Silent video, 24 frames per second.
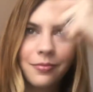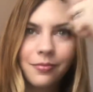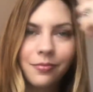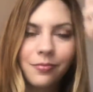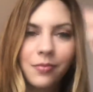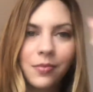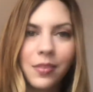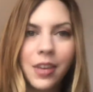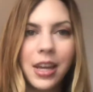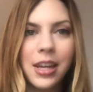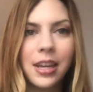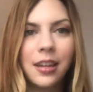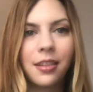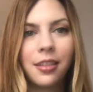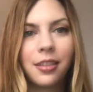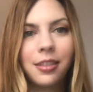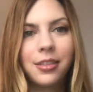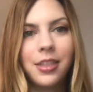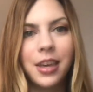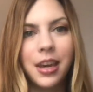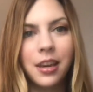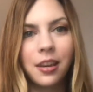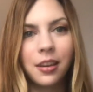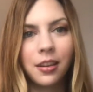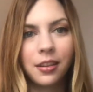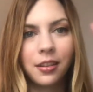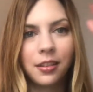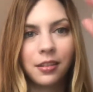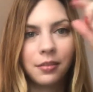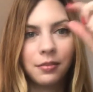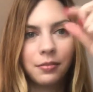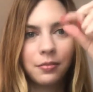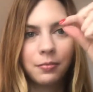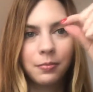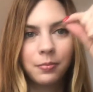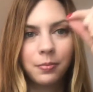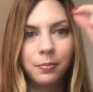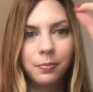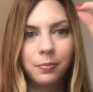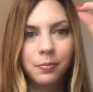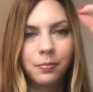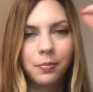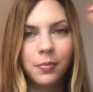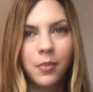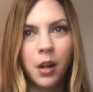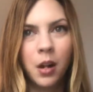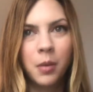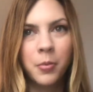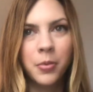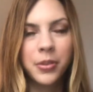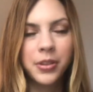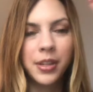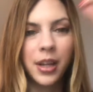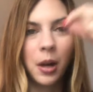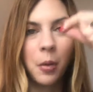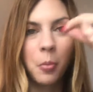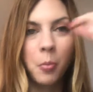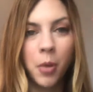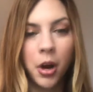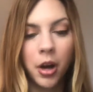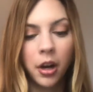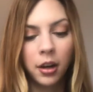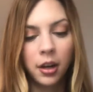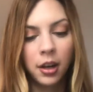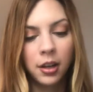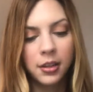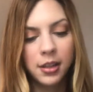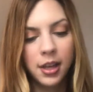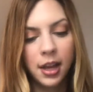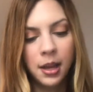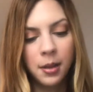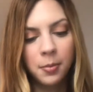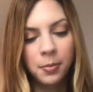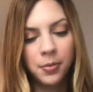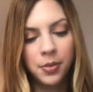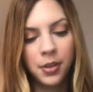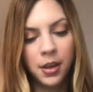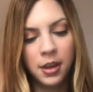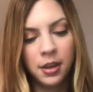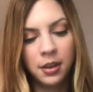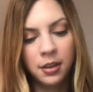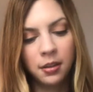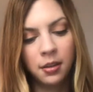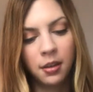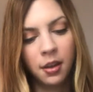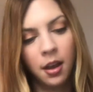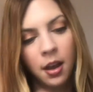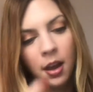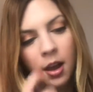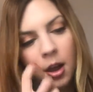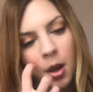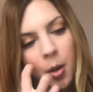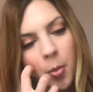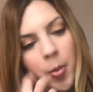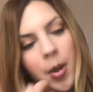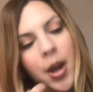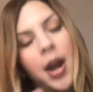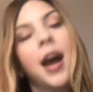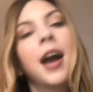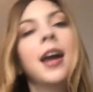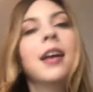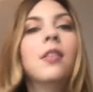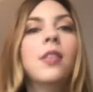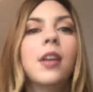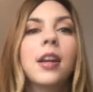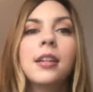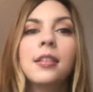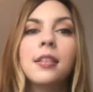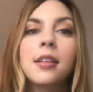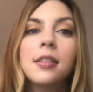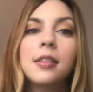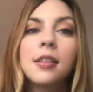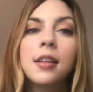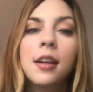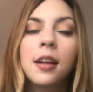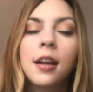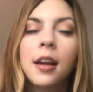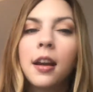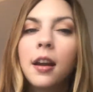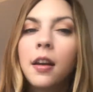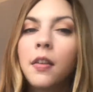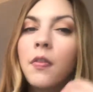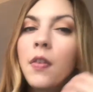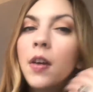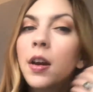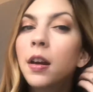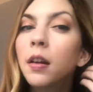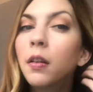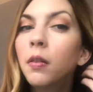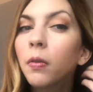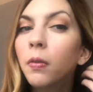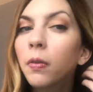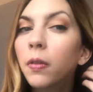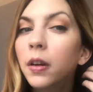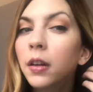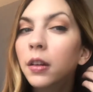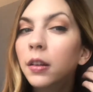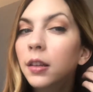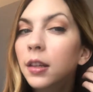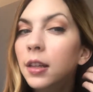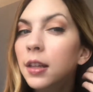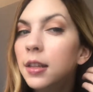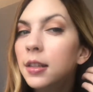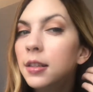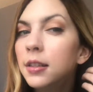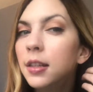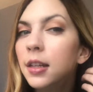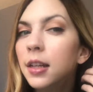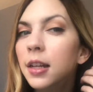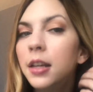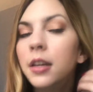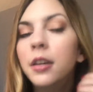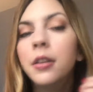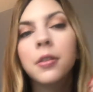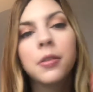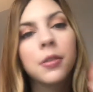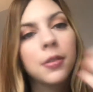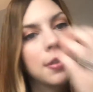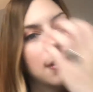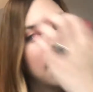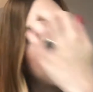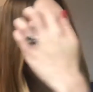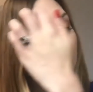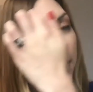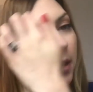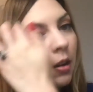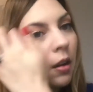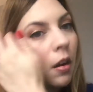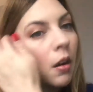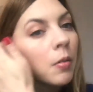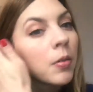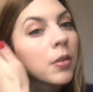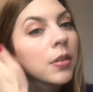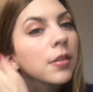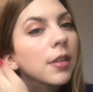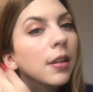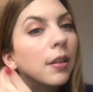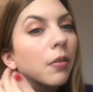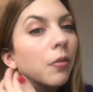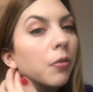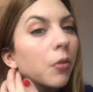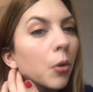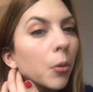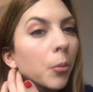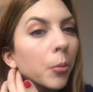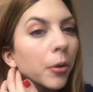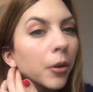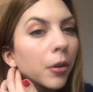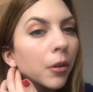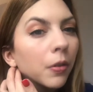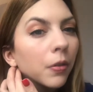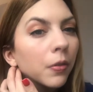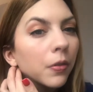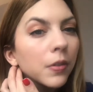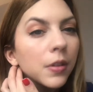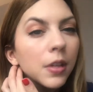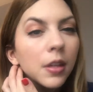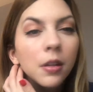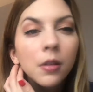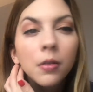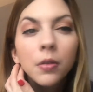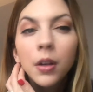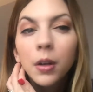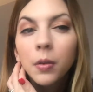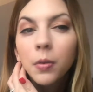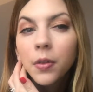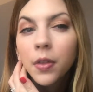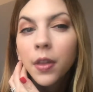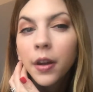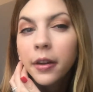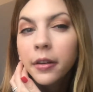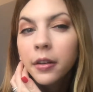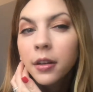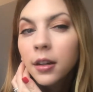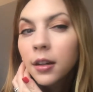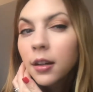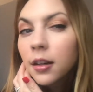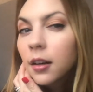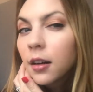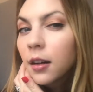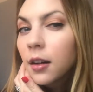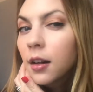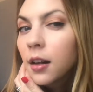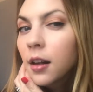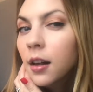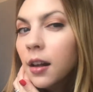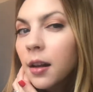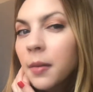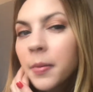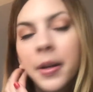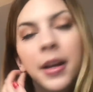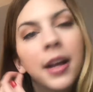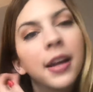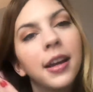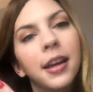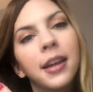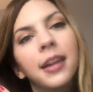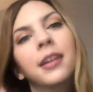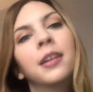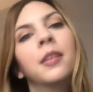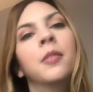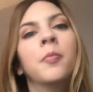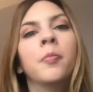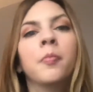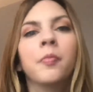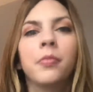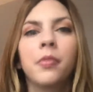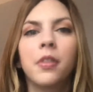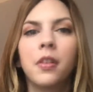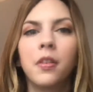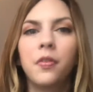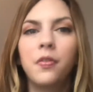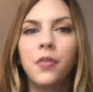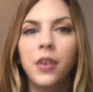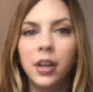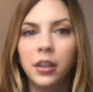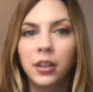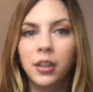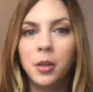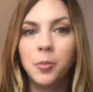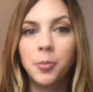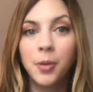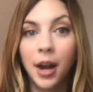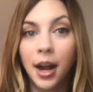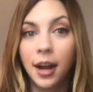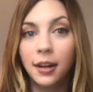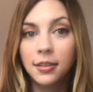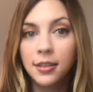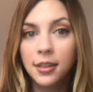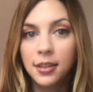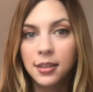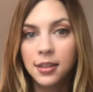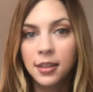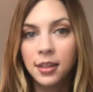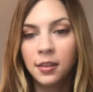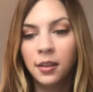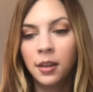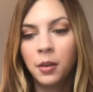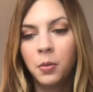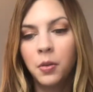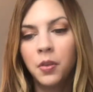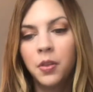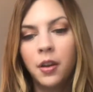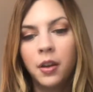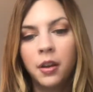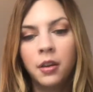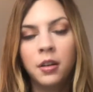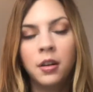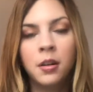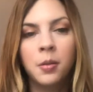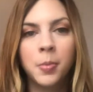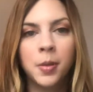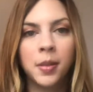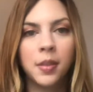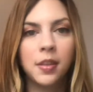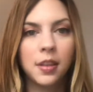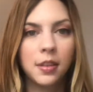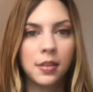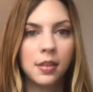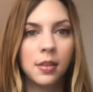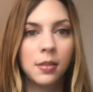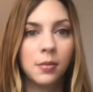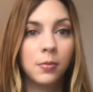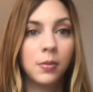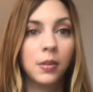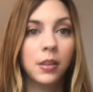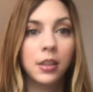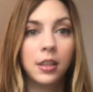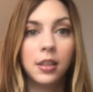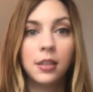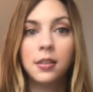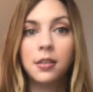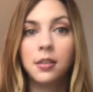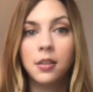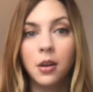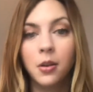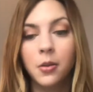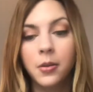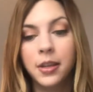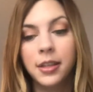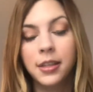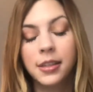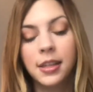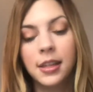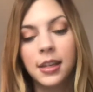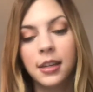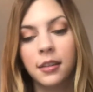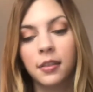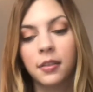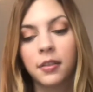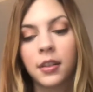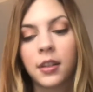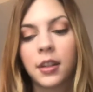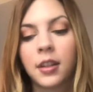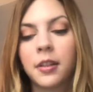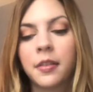like thick, almost like marker type thing. But I like this, and again, I find it really easy to use. I mean, almost like foolproof to do liquid liner. I mean, I am fairly practiced in liquid liner, but this is really so easy